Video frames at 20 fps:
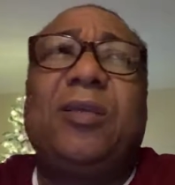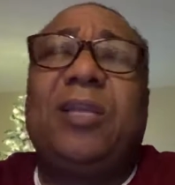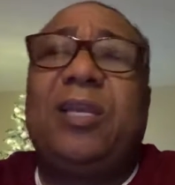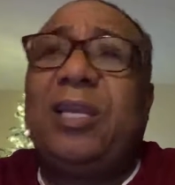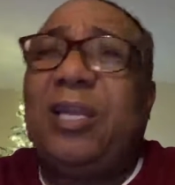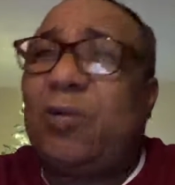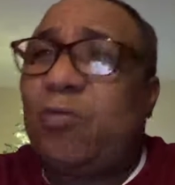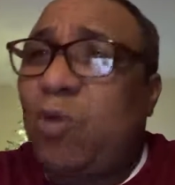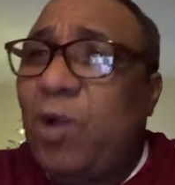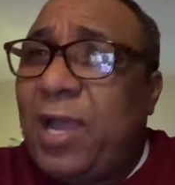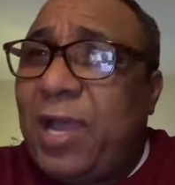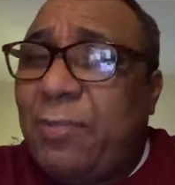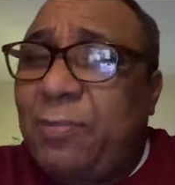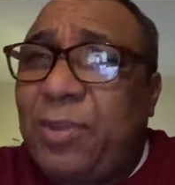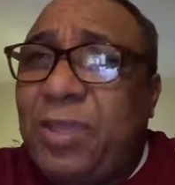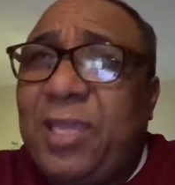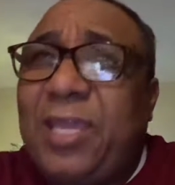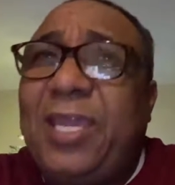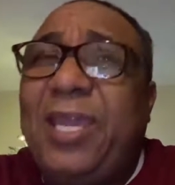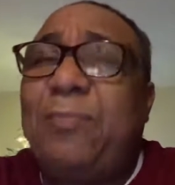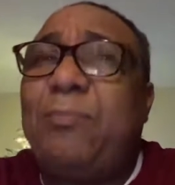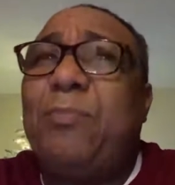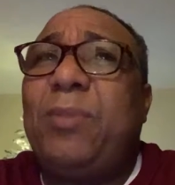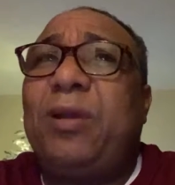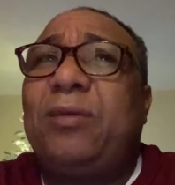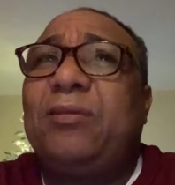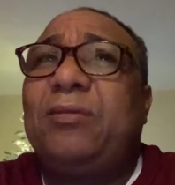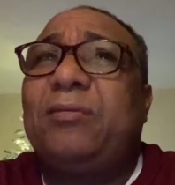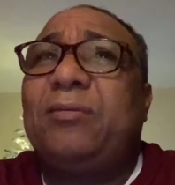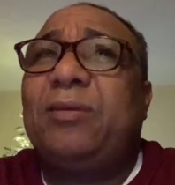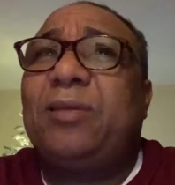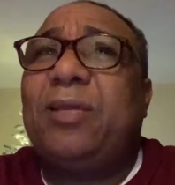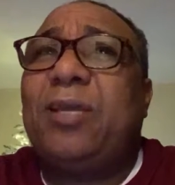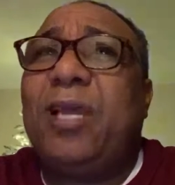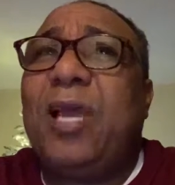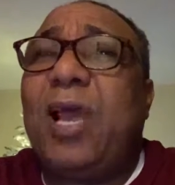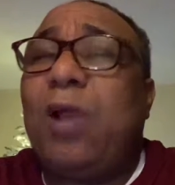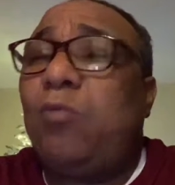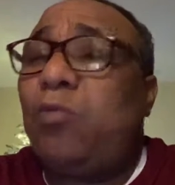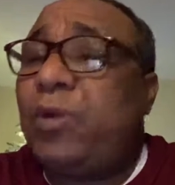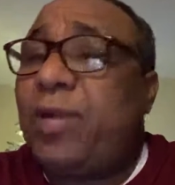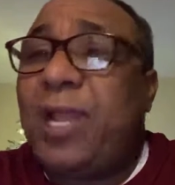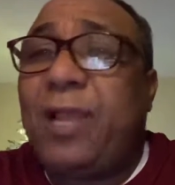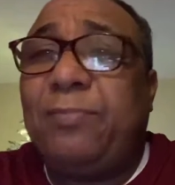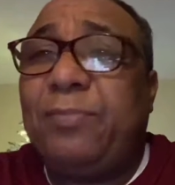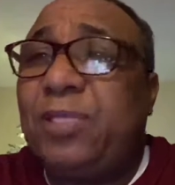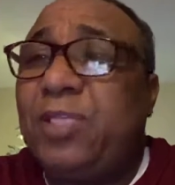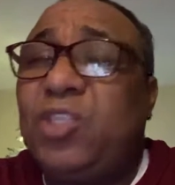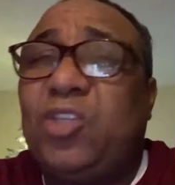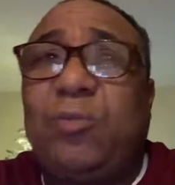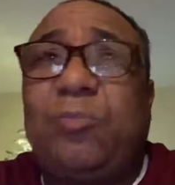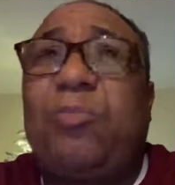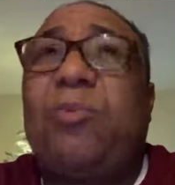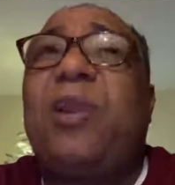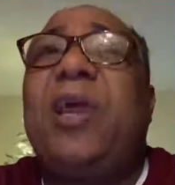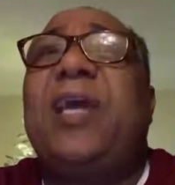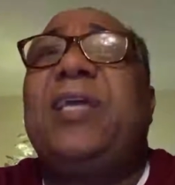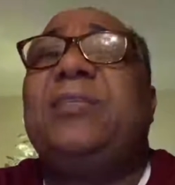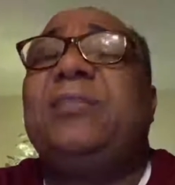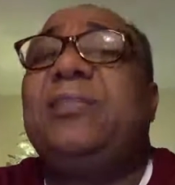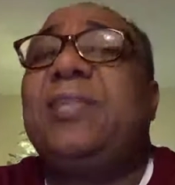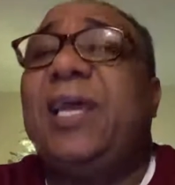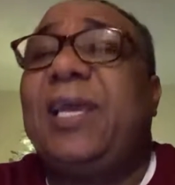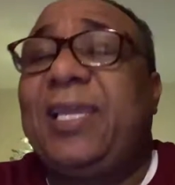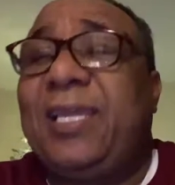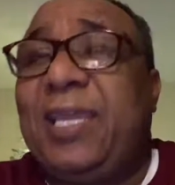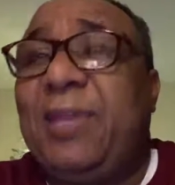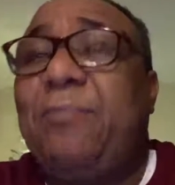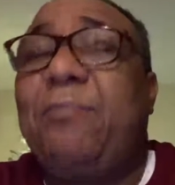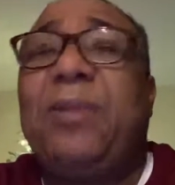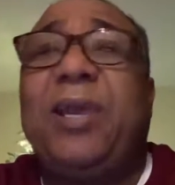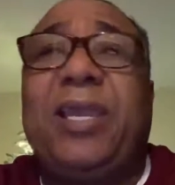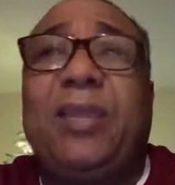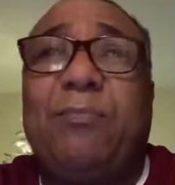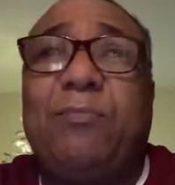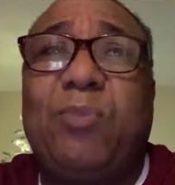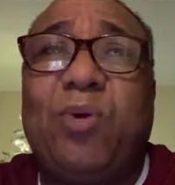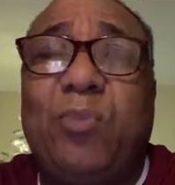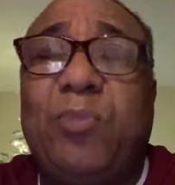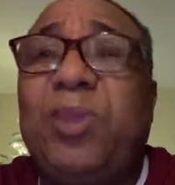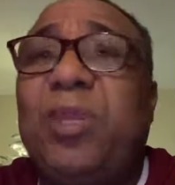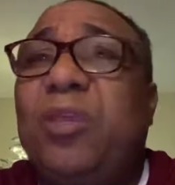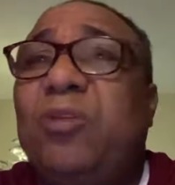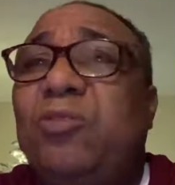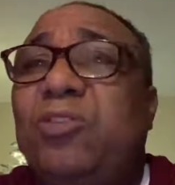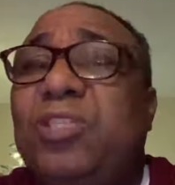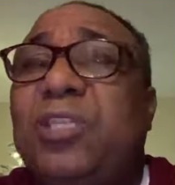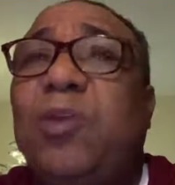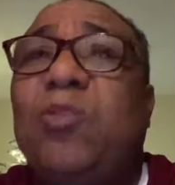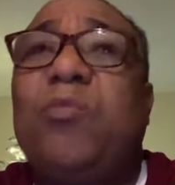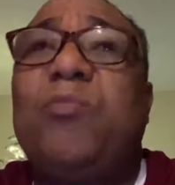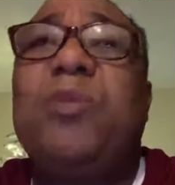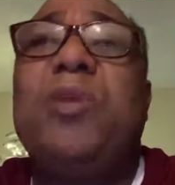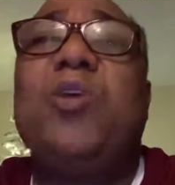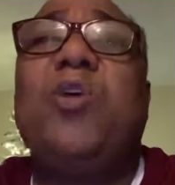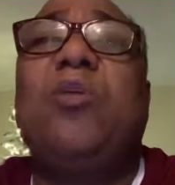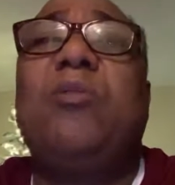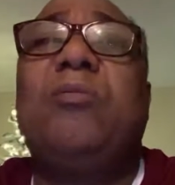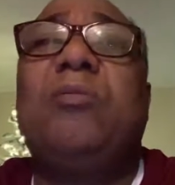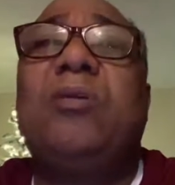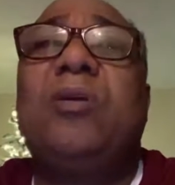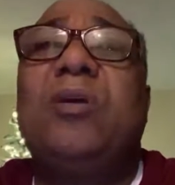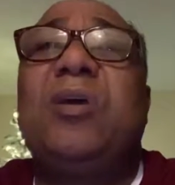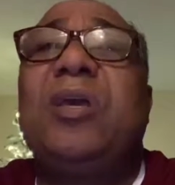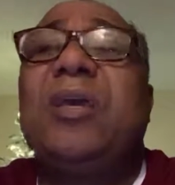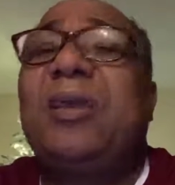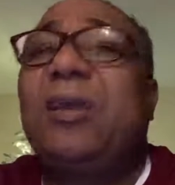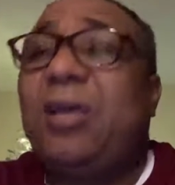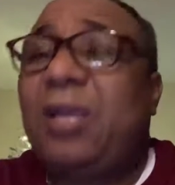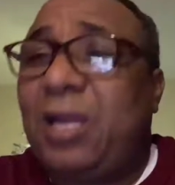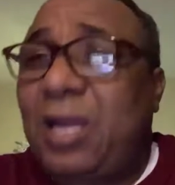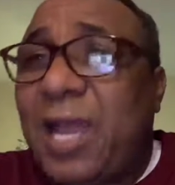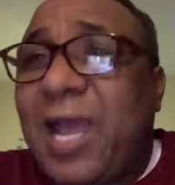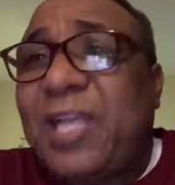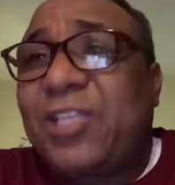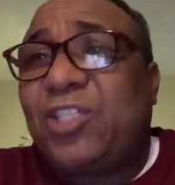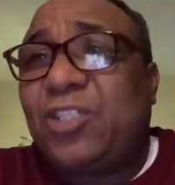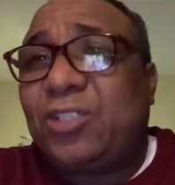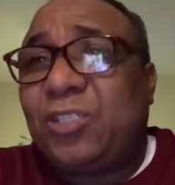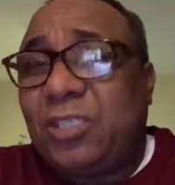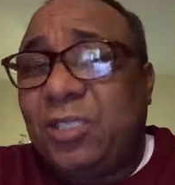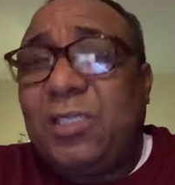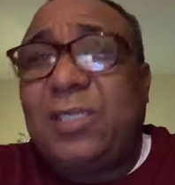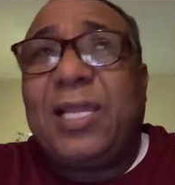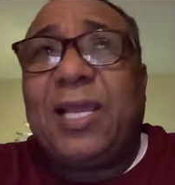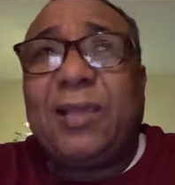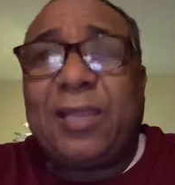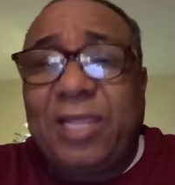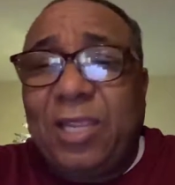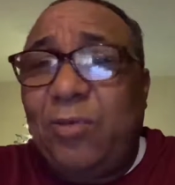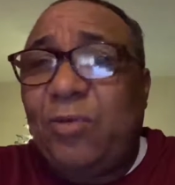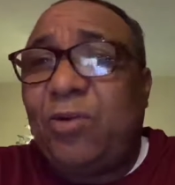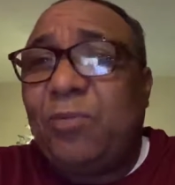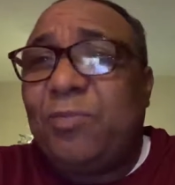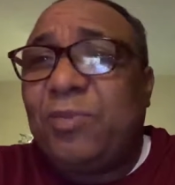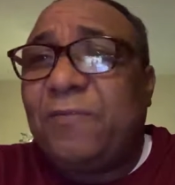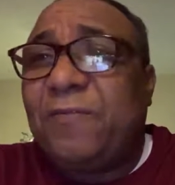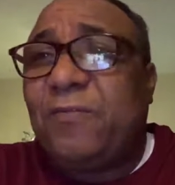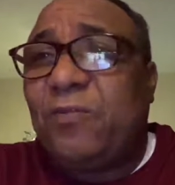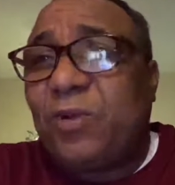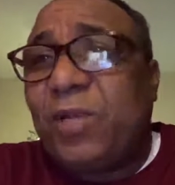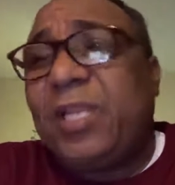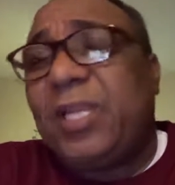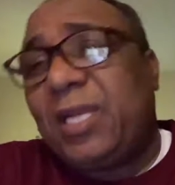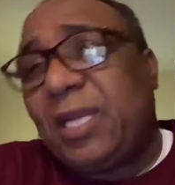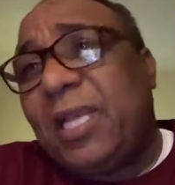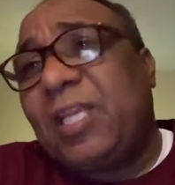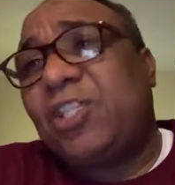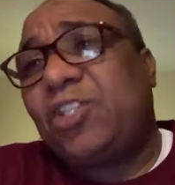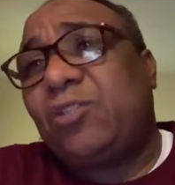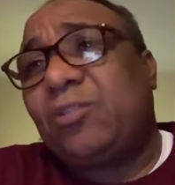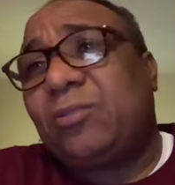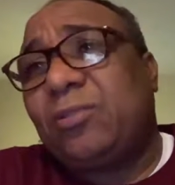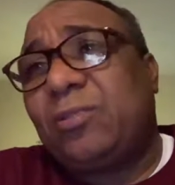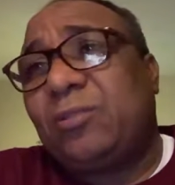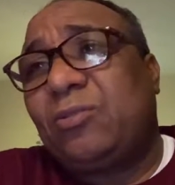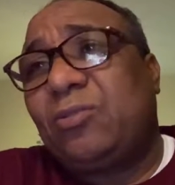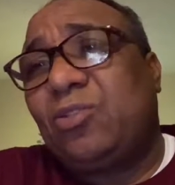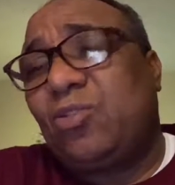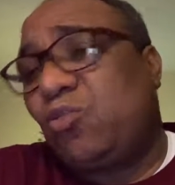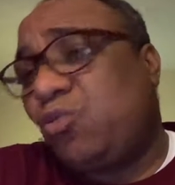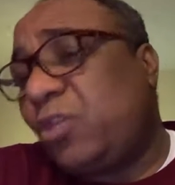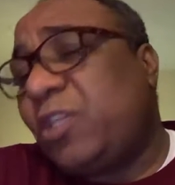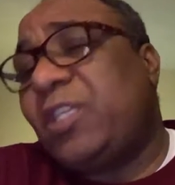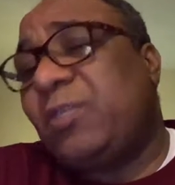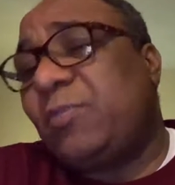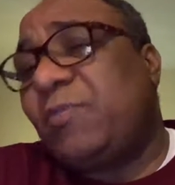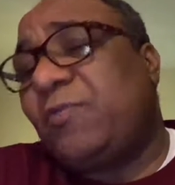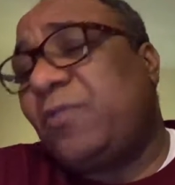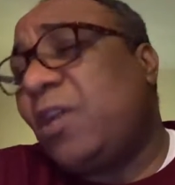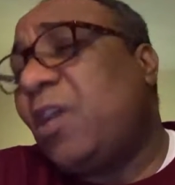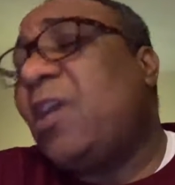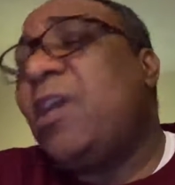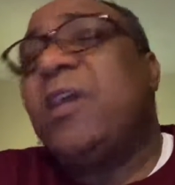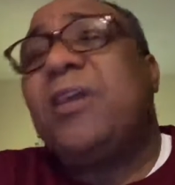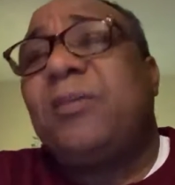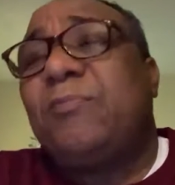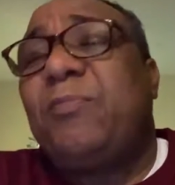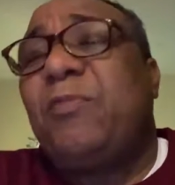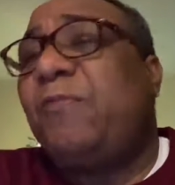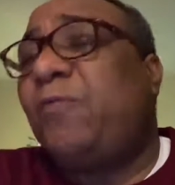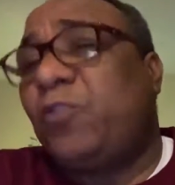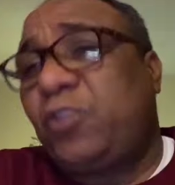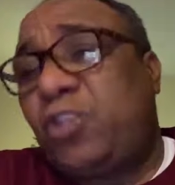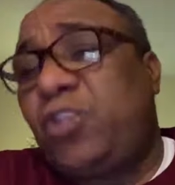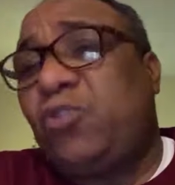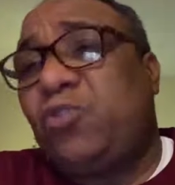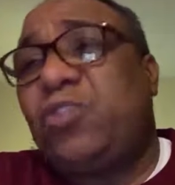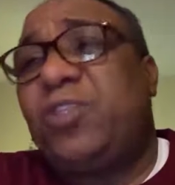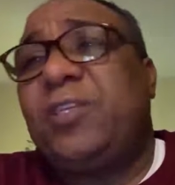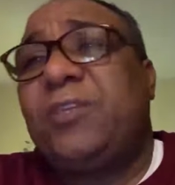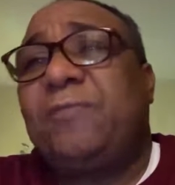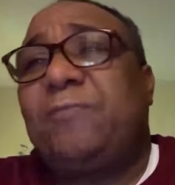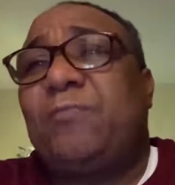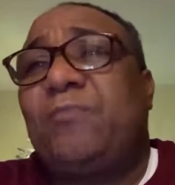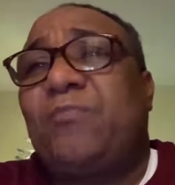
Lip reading: Like what happened in Cape Mount. I would not be surprised that Cape Mount and Bombing Hills, there will be a clash in that area before the election, 2 days before Tuesday.